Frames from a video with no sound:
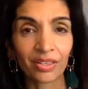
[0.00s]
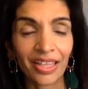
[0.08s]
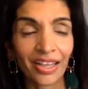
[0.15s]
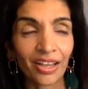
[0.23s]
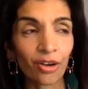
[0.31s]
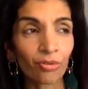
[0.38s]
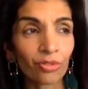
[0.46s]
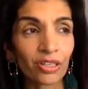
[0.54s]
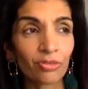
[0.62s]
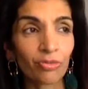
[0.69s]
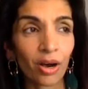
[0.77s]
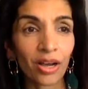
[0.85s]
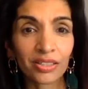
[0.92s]
they only
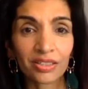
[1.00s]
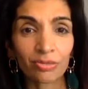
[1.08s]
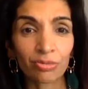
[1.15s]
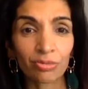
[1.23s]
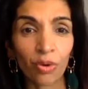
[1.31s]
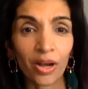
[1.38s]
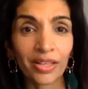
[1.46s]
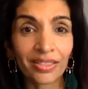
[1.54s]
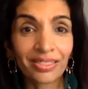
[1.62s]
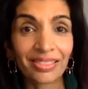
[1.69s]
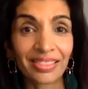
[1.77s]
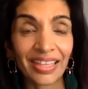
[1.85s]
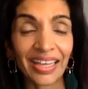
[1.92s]
want
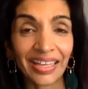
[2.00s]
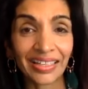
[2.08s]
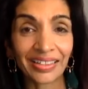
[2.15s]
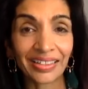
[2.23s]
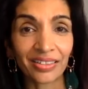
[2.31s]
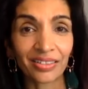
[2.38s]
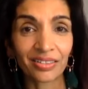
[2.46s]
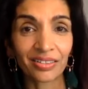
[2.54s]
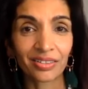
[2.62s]
one thing